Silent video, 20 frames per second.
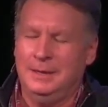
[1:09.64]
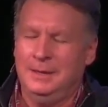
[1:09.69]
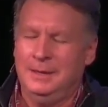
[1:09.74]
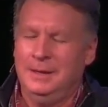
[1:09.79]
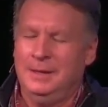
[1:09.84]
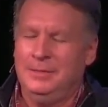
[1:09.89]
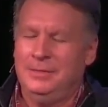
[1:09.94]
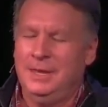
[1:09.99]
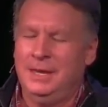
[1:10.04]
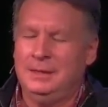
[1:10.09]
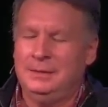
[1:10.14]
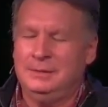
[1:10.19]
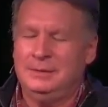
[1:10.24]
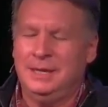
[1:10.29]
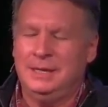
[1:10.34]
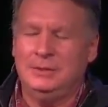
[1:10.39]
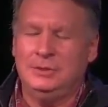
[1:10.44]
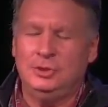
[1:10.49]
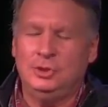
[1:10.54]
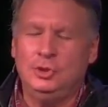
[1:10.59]

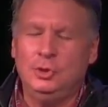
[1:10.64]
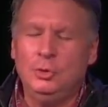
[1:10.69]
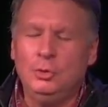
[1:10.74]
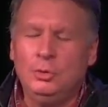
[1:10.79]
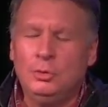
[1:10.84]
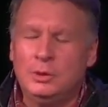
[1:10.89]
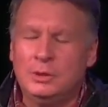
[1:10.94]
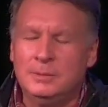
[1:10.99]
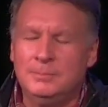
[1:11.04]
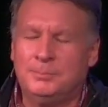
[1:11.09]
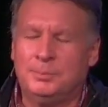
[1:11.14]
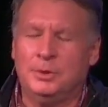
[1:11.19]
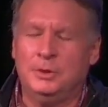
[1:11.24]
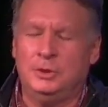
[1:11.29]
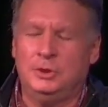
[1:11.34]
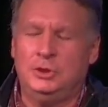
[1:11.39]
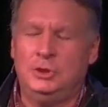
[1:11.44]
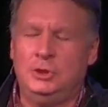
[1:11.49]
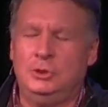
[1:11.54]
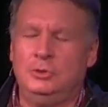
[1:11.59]
that you can
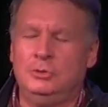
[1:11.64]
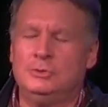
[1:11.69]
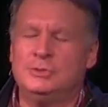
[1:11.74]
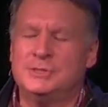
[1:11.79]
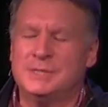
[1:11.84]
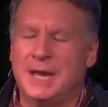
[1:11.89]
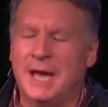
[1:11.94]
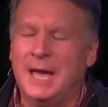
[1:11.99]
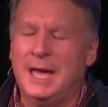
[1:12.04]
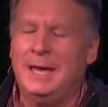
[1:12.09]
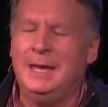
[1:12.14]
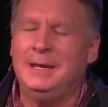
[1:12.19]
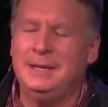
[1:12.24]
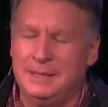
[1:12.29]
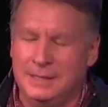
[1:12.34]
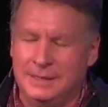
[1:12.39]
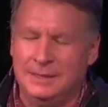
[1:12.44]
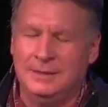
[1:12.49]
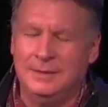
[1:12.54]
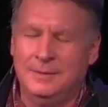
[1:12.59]
produce
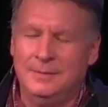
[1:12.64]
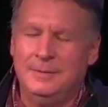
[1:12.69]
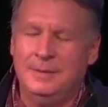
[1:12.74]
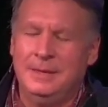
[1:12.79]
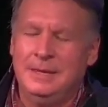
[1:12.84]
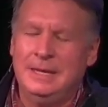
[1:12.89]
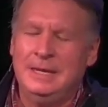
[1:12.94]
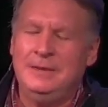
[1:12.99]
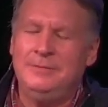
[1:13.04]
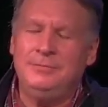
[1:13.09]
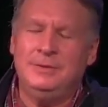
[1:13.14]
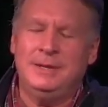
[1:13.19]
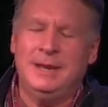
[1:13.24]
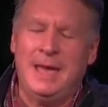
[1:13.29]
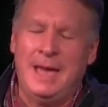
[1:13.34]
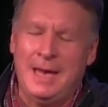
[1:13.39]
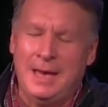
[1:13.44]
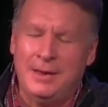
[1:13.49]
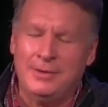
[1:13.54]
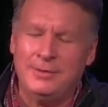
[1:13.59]
honey even
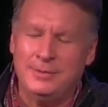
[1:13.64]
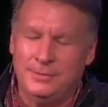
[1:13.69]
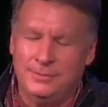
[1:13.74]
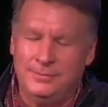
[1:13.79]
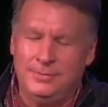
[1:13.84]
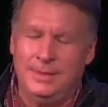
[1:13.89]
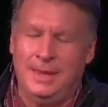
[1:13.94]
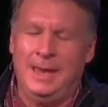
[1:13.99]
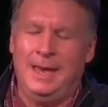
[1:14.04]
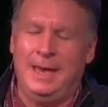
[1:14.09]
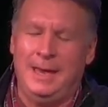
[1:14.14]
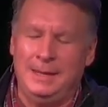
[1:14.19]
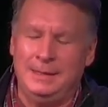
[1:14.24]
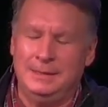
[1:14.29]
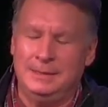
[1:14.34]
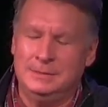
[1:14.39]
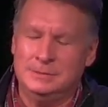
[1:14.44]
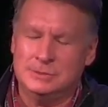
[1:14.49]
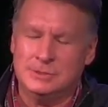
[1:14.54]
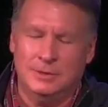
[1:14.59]
out of that.
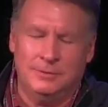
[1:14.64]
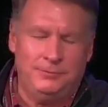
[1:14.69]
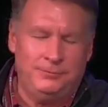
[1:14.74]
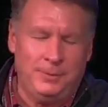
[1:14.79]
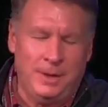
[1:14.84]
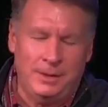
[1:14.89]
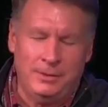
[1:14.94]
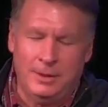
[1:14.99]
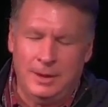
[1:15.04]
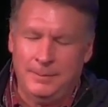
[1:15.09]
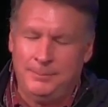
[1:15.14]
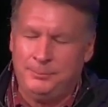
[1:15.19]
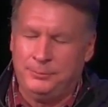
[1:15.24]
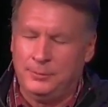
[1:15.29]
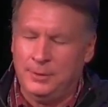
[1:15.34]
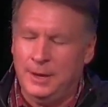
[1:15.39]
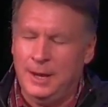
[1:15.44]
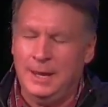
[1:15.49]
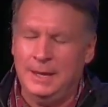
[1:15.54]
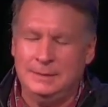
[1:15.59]
And so, Father, I
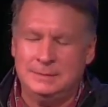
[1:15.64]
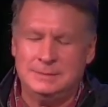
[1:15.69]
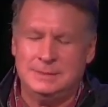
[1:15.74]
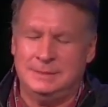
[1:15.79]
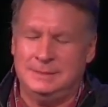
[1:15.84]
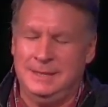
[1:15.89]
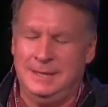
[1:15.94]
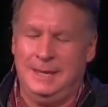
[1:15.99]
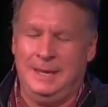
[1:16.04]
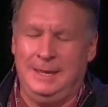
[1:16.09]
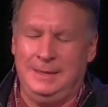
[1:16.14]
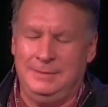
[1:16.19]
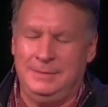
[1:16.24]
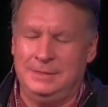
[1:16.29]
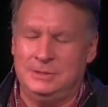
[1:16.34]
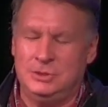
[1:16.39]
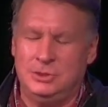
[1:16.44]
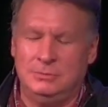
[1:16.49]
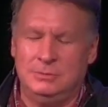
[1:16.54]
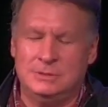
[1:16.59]
pray today
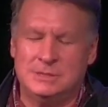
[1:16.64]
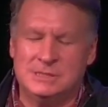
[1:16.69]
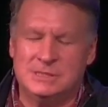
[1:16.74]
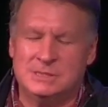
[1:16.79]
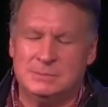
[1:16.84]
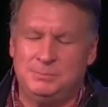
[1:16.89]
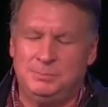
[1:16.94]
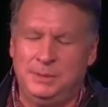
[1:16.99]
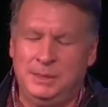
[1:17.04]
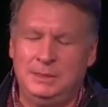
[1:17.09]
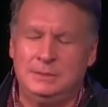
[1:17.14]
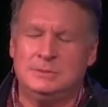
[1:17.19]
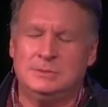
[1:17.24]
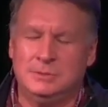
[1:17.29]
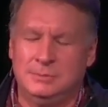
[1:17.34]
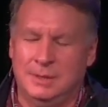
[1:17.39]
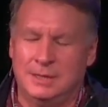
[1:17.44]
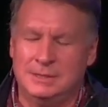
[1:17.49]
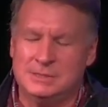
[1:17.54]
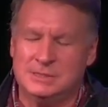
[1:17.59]
that you would speak
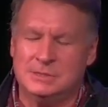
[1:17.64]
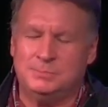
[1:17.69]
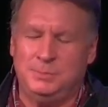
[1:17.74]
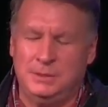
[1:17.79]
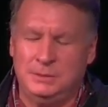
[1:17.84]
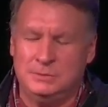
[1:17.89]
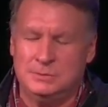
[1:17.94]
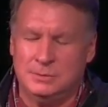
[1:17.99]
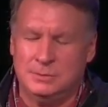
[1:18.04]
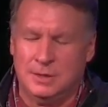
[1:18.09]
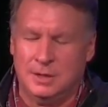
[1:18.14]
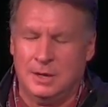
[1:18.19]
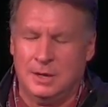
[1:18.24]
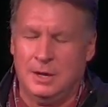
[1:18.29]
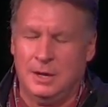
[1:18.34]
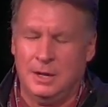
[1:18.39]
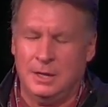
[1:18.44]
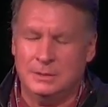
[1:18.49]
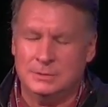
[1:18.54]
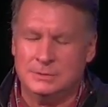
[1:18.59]
to us, speak to our
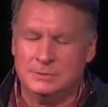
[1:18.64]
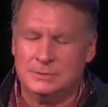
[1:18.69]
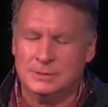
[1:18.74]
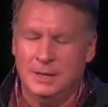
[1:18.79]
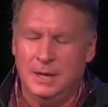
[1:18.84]
hearts.